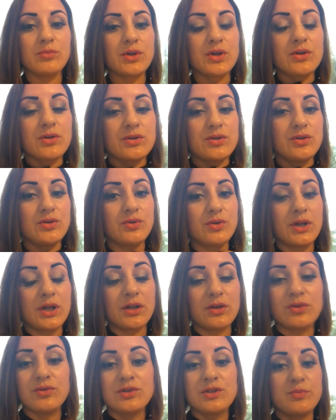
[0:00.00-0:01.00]
because you
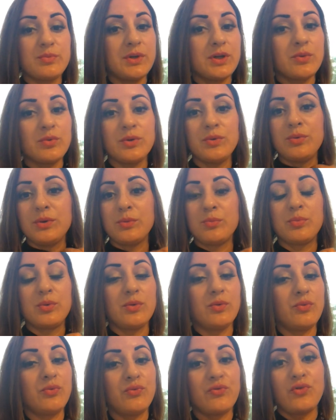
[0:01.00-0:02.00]
get to speak with
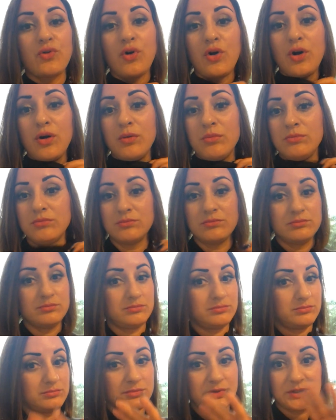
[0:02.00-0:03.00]
people from
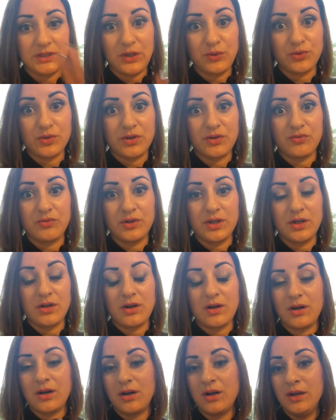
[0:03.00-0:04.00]
South
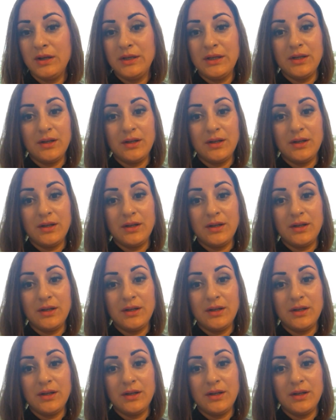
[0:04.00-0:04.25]
Korea,